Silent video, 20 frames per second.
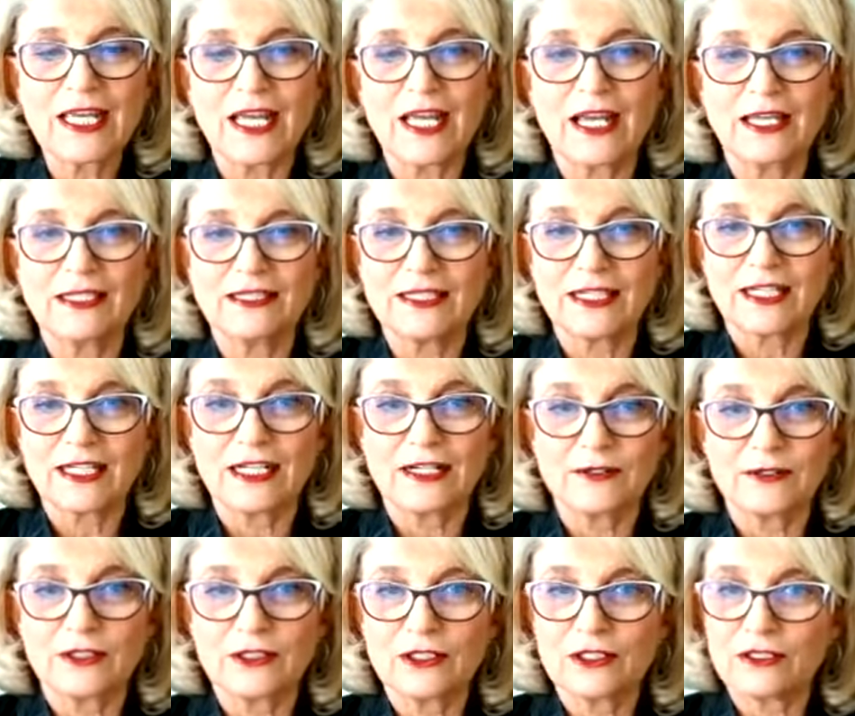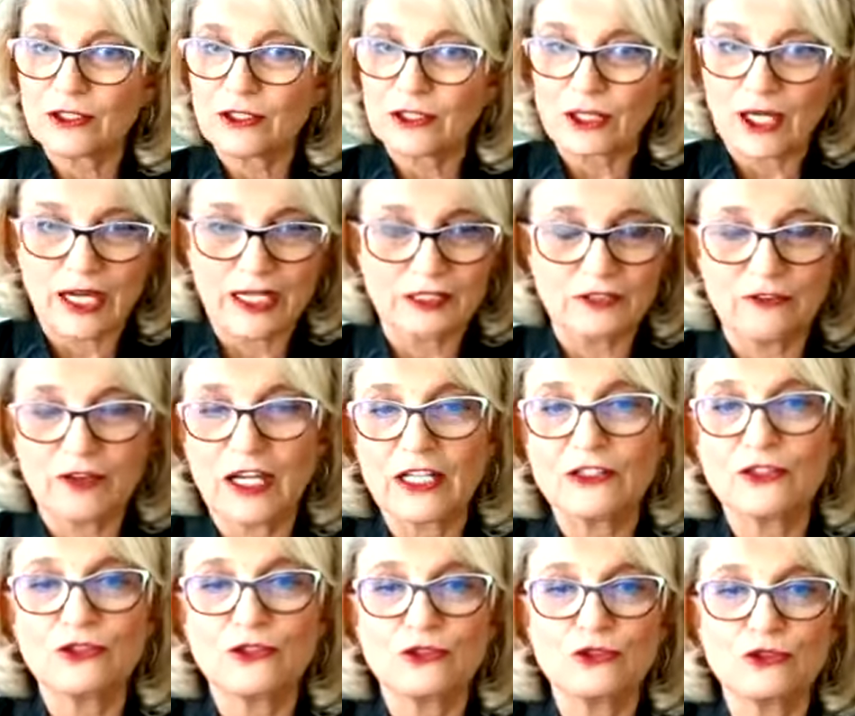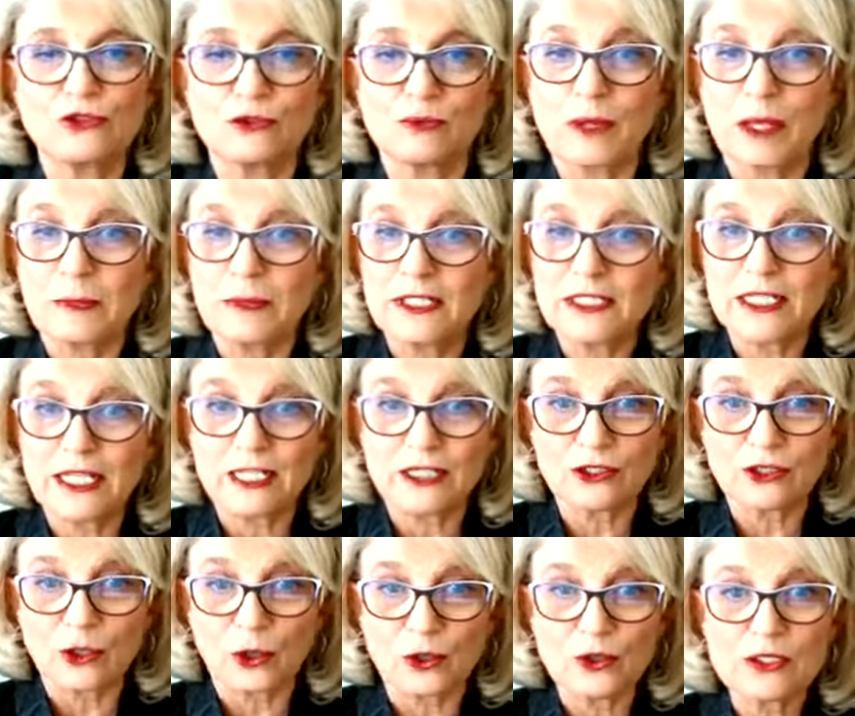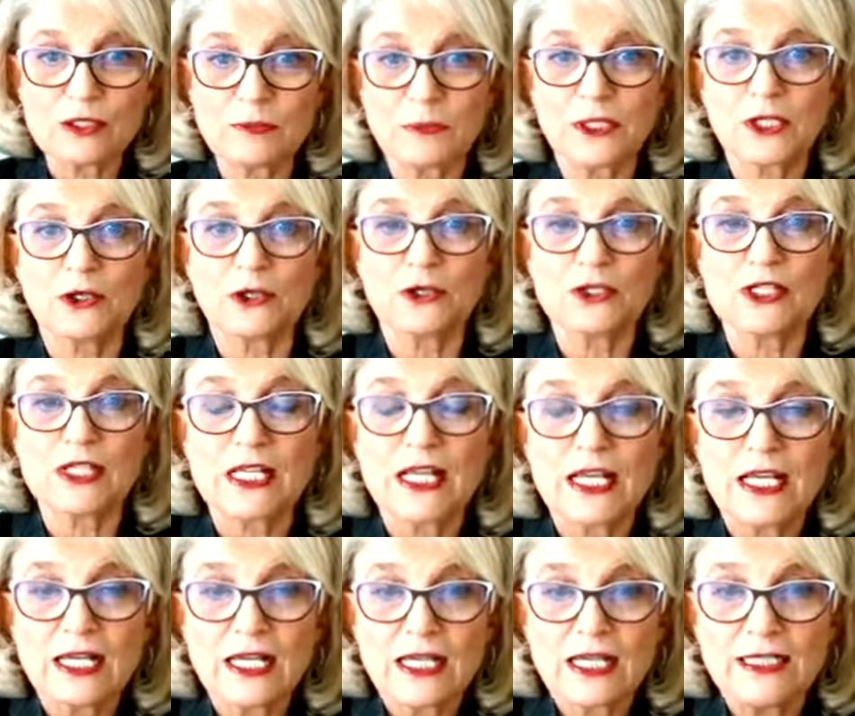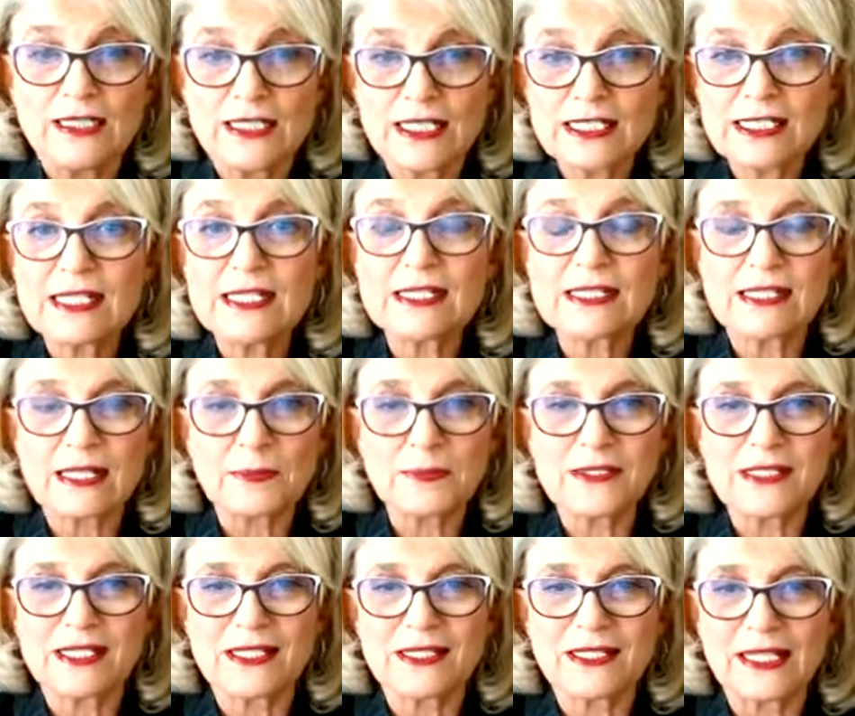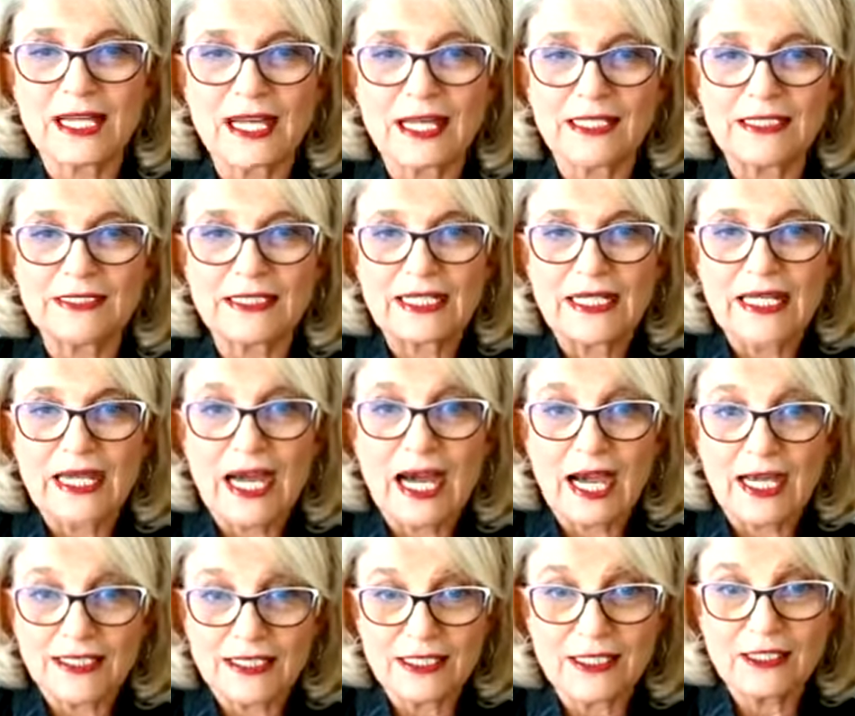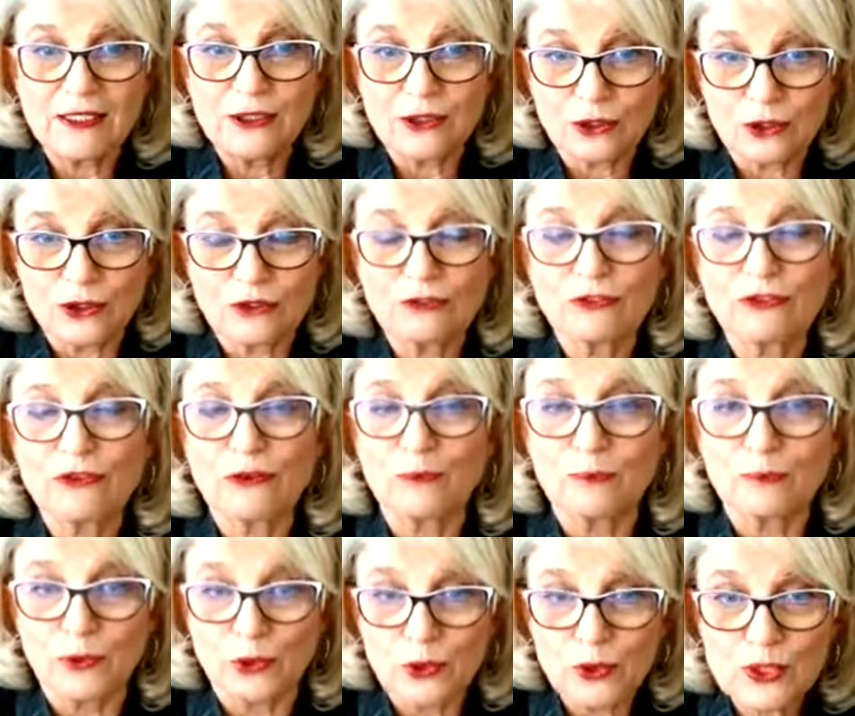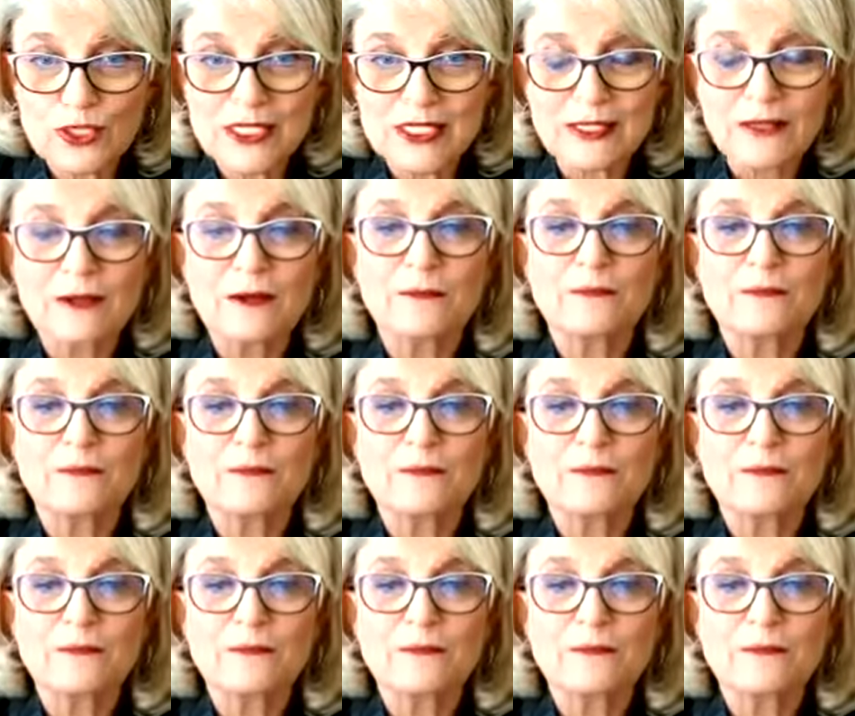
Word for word: And uh, I invite you to maybe take notes, because this is something that I didn't learn from books.